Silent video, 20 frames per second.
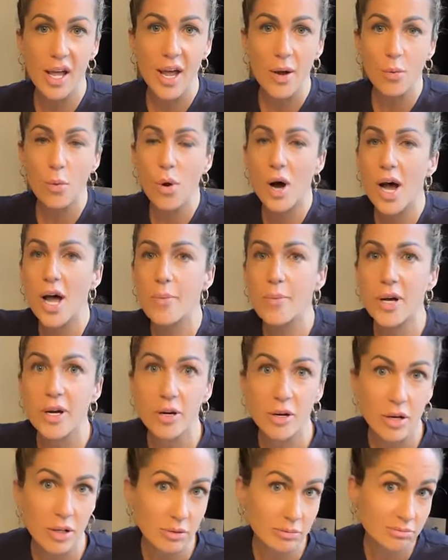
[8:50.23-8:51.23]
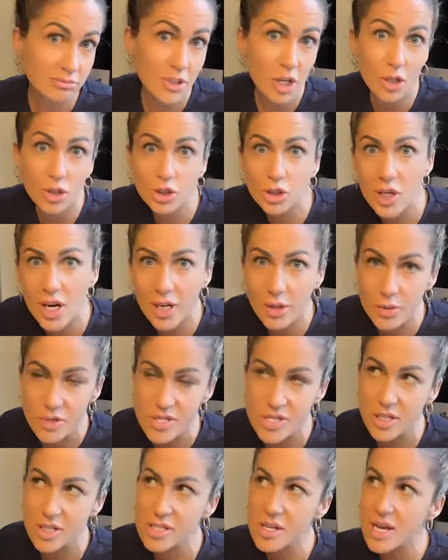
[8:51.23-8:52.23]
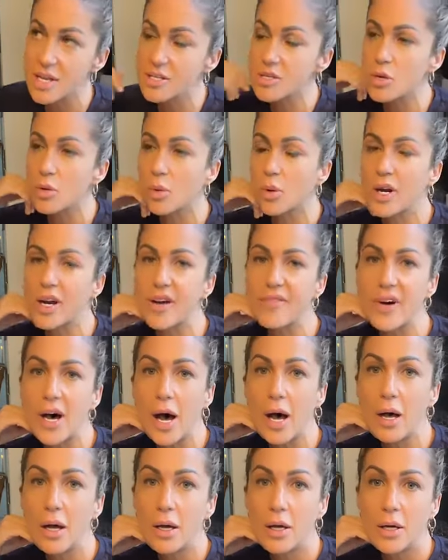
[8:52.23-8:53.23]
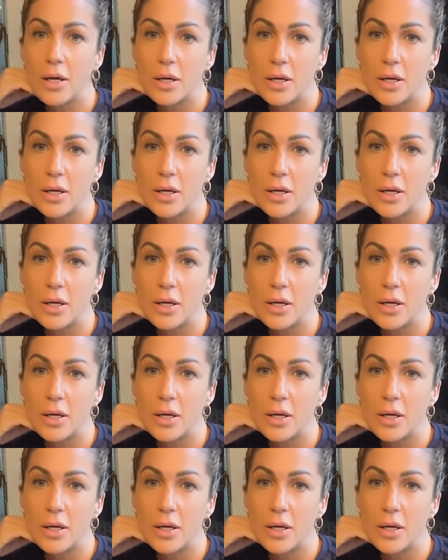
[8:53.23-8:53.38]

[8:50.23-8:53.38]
and why am I not on track with success or whatever?